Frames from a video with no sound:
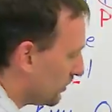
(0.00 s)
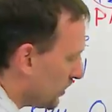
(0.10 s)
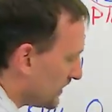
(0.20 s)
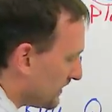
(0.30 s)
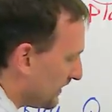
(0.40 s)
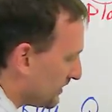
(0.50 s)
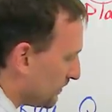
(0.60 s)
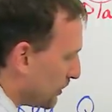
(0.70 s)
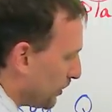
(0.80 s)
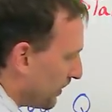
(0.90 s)
notice that these
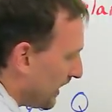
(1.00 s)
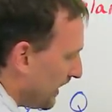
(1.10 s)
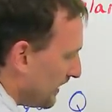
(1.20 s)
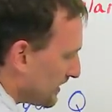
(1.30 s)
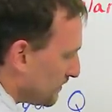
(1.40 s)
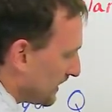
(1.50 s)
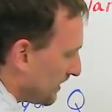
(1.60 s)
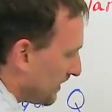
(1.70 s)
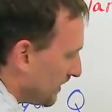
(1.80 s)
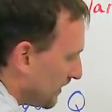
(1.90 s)
are both A's,
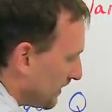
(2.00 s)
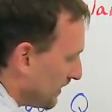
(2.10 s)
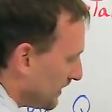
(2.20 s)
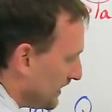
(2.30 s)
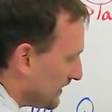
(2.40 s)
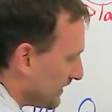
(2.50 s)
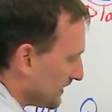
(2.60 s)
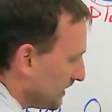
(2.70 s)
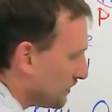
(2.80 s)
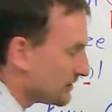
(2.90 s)
but these
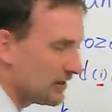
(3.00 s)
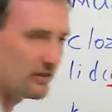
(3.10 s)
symbols